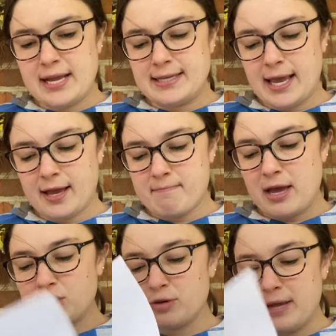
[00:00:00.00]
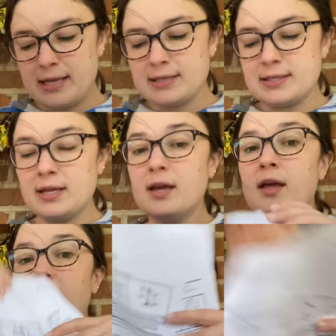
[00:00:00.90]
take a measurement
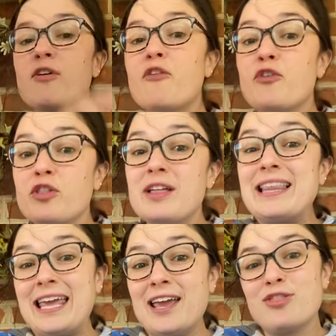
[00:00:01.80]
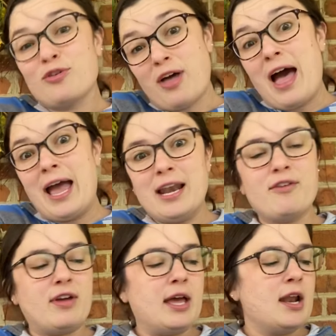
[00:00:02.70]
for the length or the height
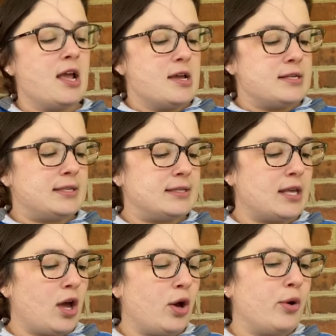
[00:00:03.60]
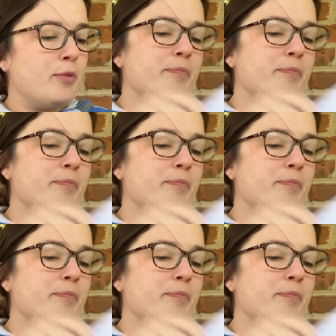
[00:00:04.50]
of it. So